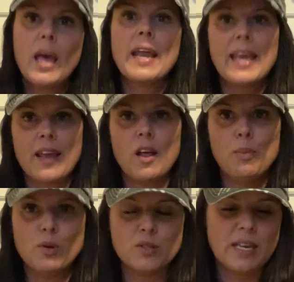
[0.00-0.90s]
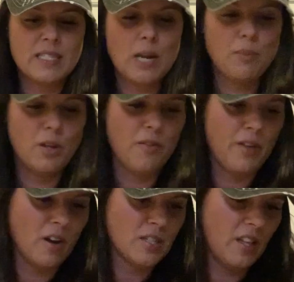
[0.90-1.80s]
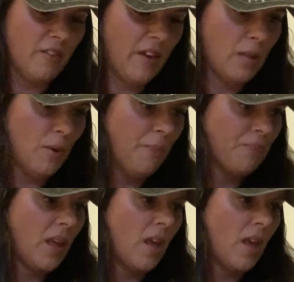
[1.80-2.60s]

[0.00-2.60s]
And again, I'll post links down below if they are still available.